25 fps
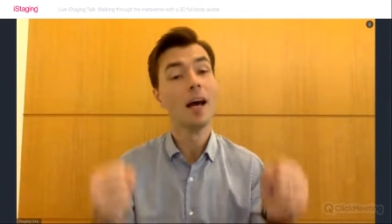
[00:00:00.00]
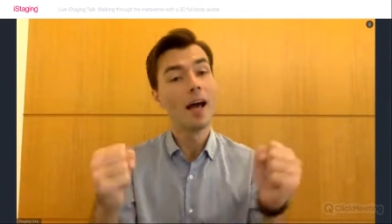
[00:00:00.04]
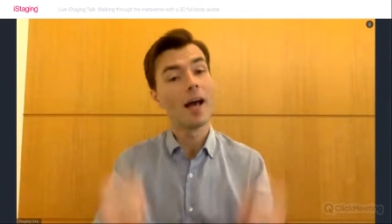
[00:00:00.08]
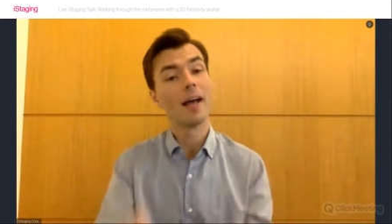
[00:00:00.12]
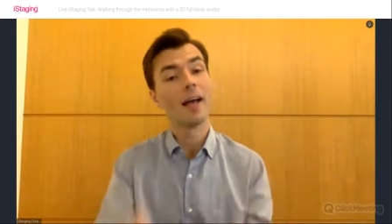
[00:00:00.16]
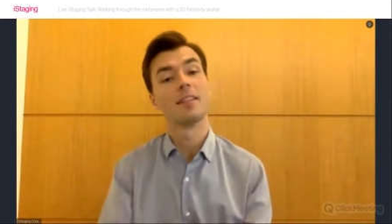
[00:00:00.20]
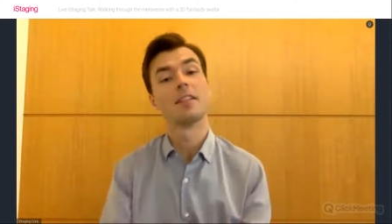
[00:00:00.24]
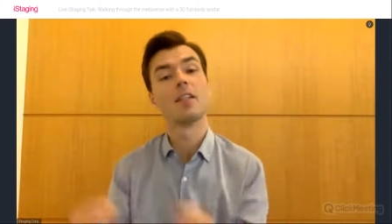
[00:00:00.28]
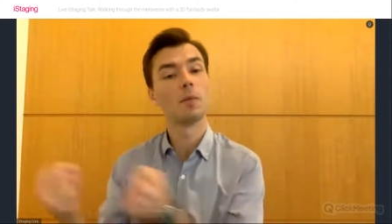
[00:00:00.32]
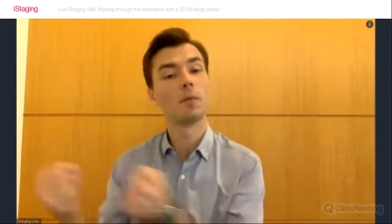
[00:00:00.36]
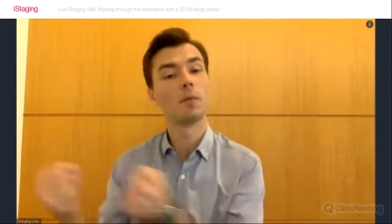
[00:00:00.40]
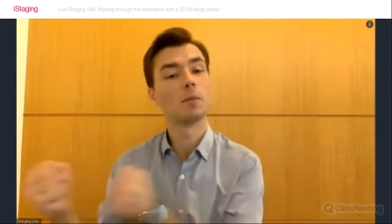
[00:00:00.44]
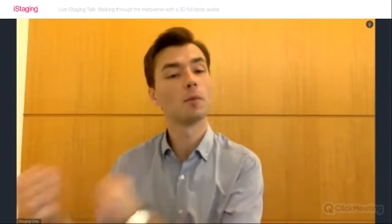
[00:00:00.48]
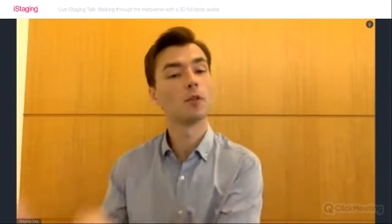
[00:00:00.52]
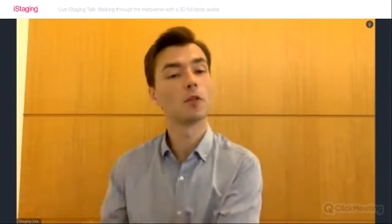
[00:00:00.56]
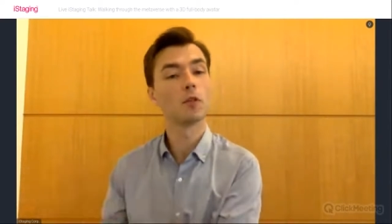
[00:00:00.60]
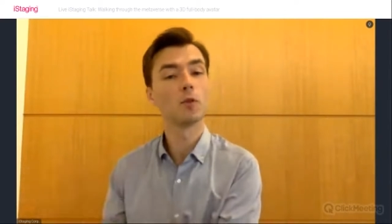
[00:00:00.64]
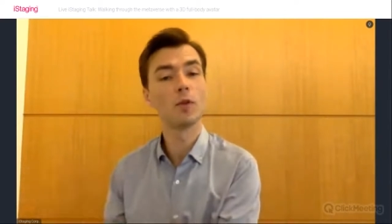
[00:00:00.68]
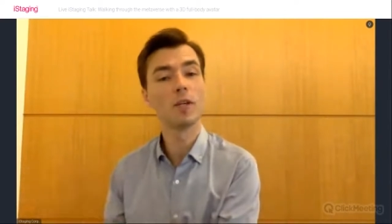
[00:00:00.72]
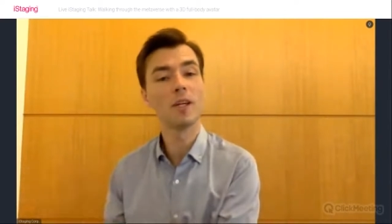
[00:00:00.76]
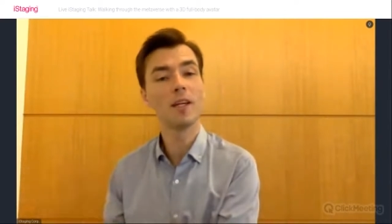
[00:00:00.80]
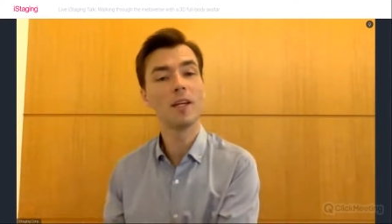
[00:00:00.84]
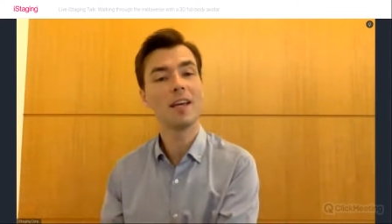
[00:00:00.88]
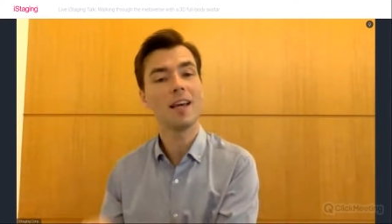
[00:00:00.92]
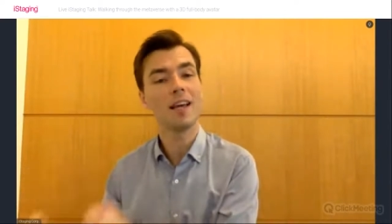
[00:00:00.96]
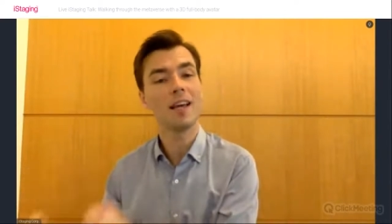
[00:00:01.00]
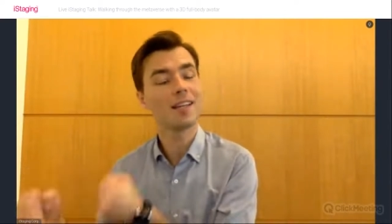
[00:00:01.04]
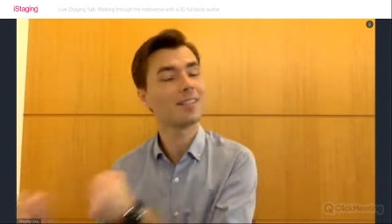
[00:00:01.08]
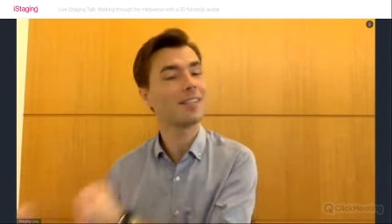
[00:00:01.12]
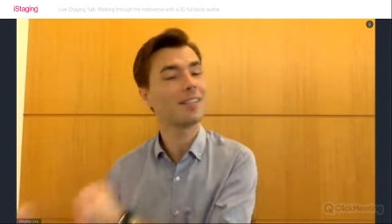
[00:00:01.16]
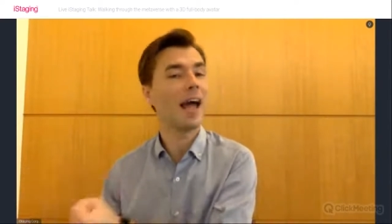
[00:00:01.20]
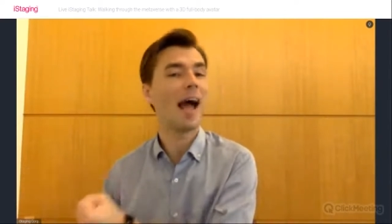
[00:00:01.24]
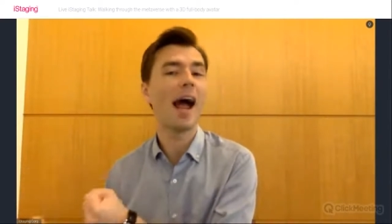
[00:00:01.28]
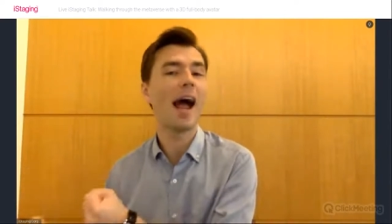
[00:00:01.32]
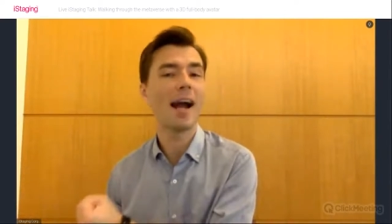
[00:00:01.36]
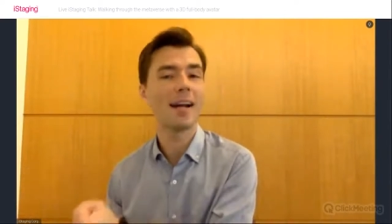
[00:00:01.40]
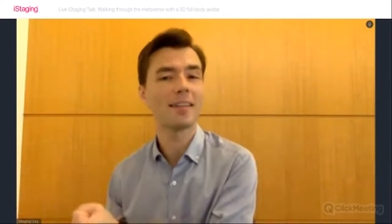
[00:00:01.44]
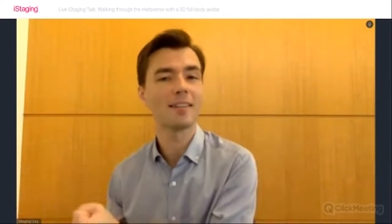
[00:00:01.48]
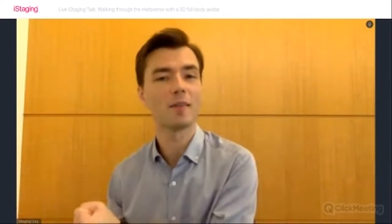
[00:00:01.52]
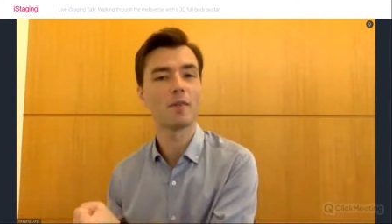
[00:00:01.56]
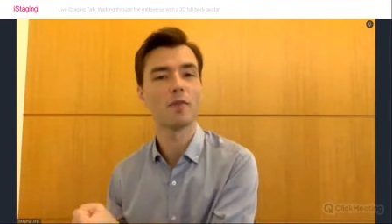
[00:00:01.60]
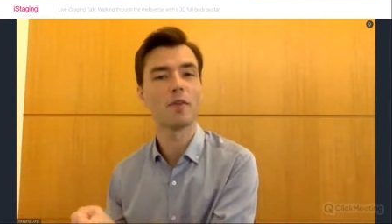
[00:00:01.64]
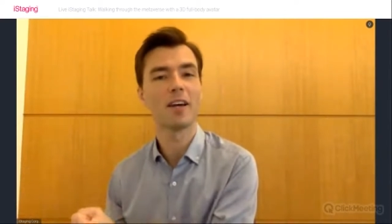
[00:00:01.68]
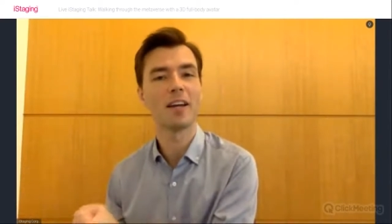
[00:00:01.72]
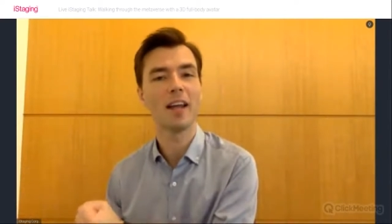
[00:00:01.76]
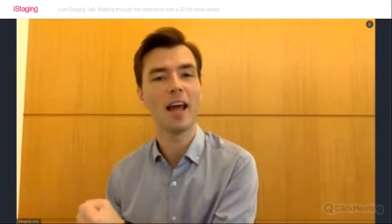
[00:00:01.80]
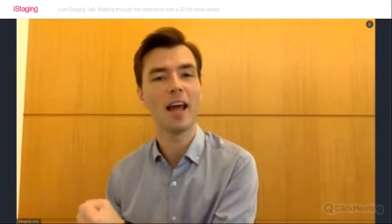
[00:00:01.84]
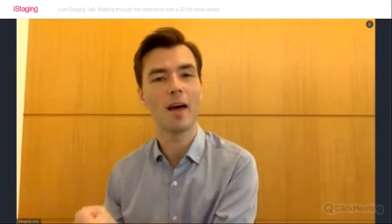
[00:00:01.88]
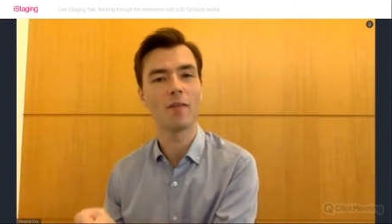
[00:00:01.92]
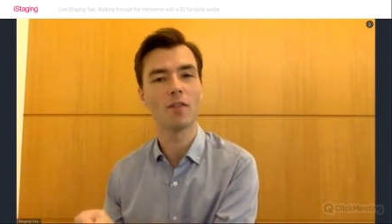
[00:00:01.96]
And then number 3 is to
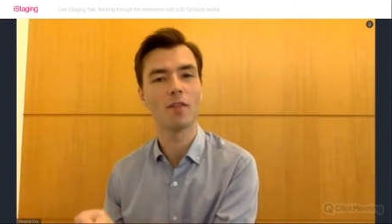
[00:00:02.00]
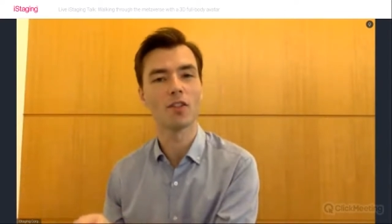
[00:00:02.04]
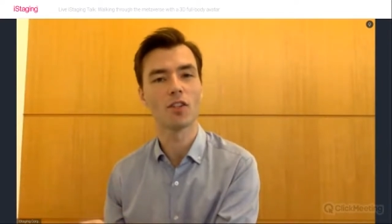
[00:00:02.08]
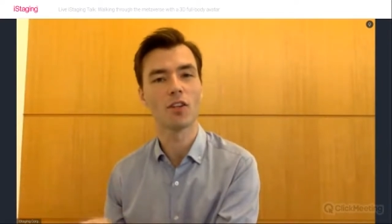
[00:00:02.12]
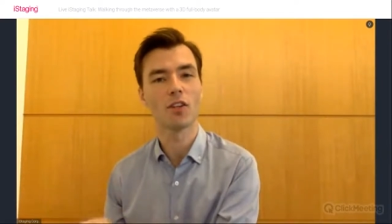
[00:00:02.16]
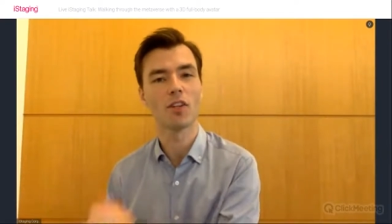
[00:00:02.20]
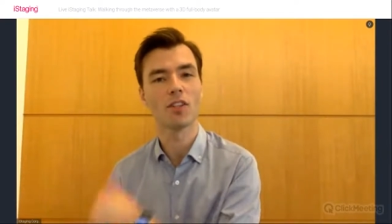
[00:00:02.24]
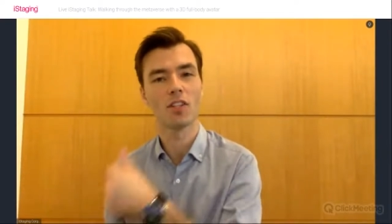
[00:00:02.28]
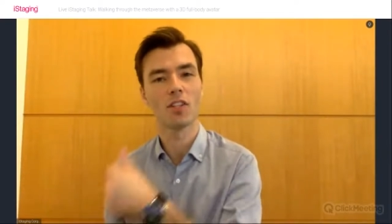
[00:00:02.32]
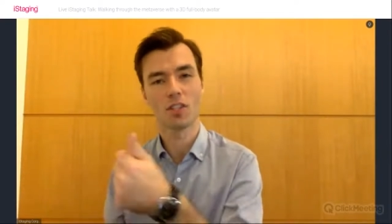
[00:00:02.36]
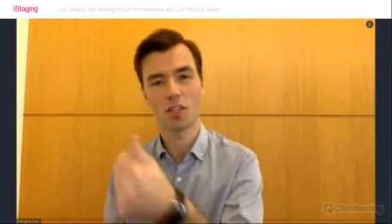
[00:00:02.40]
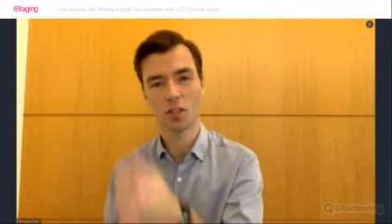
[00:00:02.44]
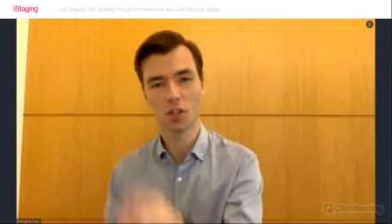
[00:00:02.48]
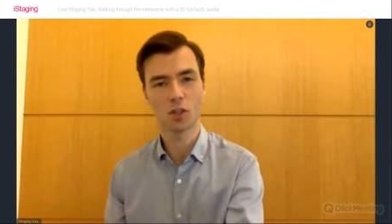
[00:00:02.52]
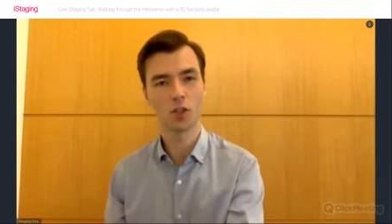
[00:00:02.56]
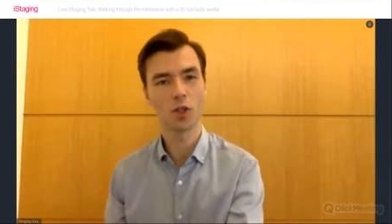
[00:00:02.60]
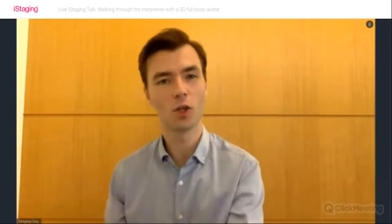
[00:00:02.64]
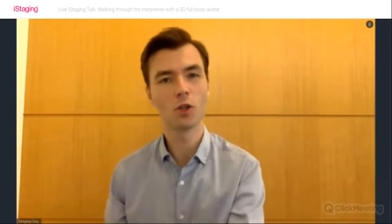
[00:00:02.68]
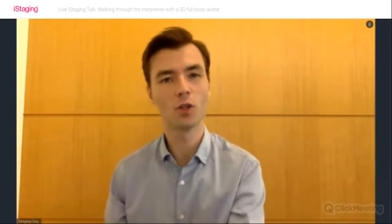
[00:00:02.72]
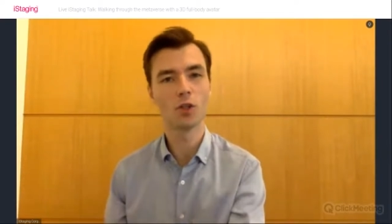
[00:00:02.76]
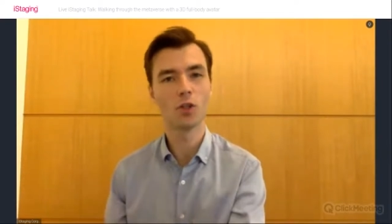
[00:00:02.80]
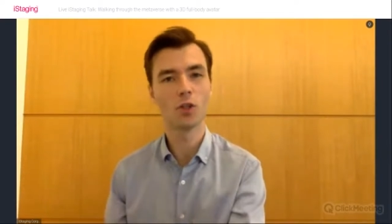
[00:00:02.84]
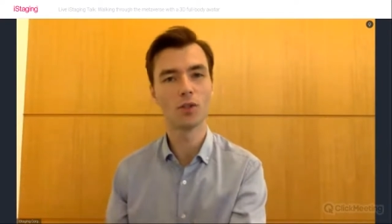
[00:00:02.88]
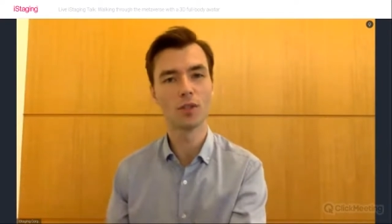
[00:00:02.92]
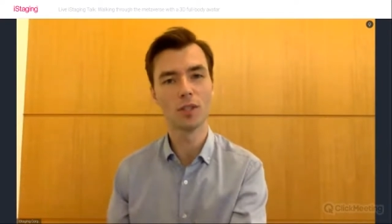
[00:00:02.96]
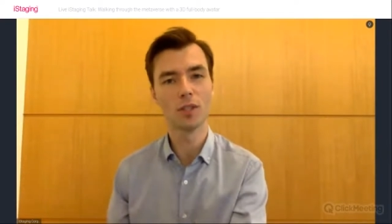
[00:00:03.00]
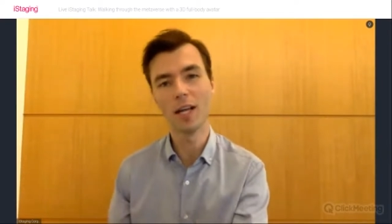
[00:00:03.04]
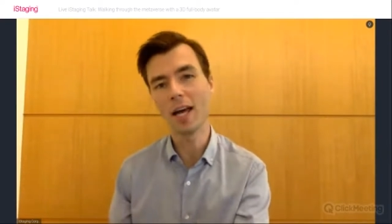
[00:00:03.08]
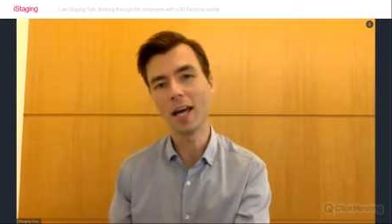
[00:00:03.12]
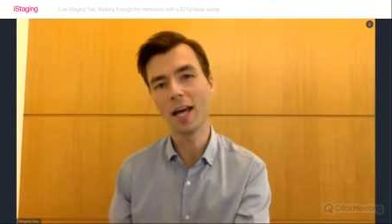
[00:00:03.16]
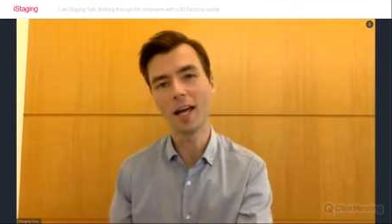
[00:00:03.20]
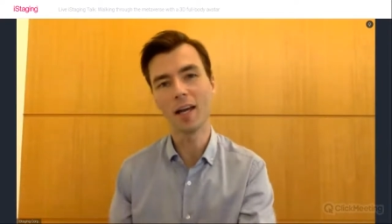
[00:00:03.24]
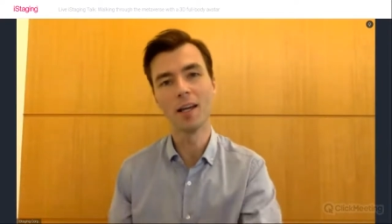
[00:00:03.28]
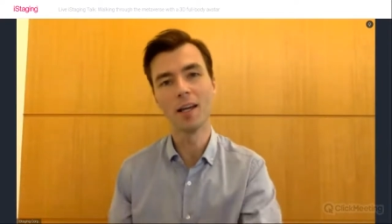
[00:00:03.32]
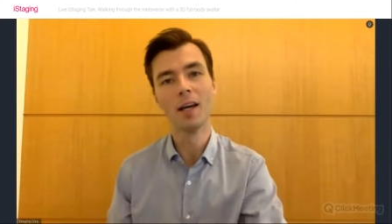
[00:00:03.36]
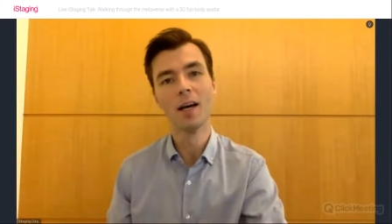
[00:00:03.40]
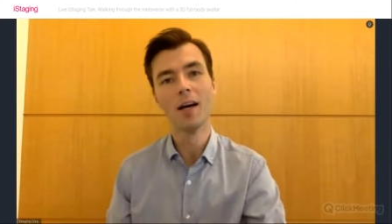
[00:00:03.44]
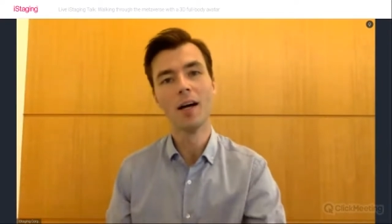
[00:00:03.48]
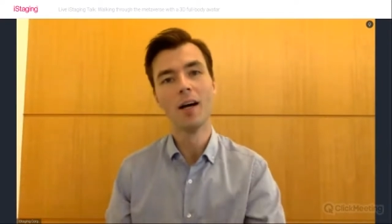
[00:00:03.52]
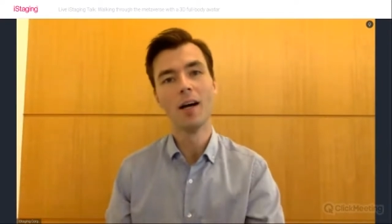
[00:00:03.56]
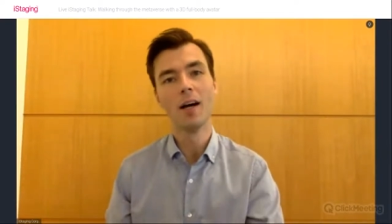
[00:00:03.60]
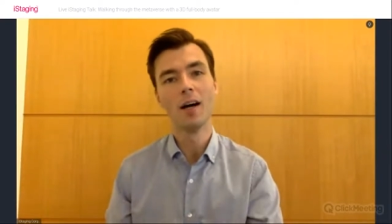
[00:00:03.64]
activate avatars, as I showed you today.